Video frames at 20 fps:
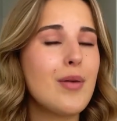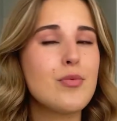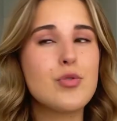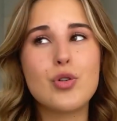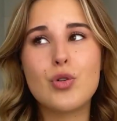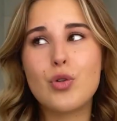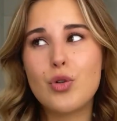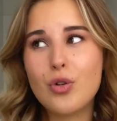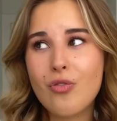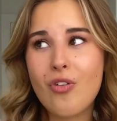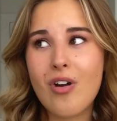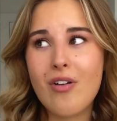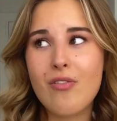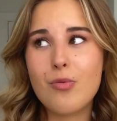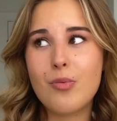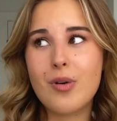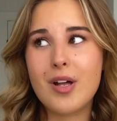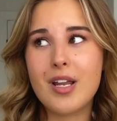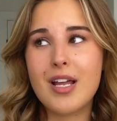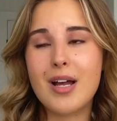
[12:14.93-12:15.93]
I'm too cool for
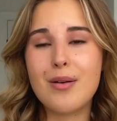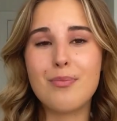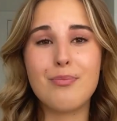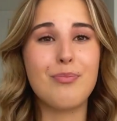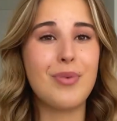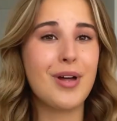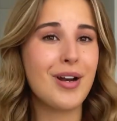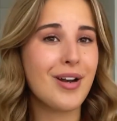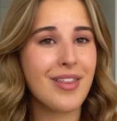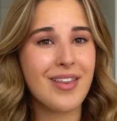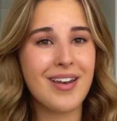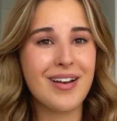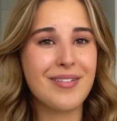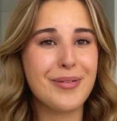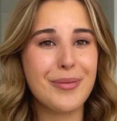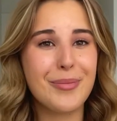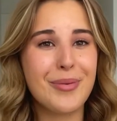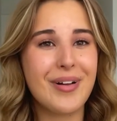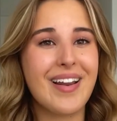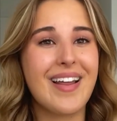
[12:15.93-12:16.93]
everybody. I'm better than
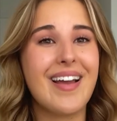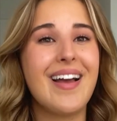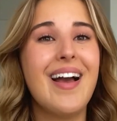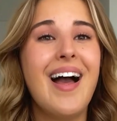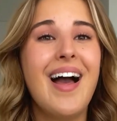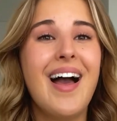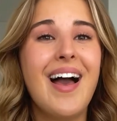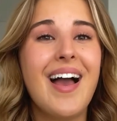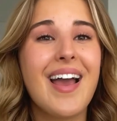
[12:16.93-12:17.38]
everybody.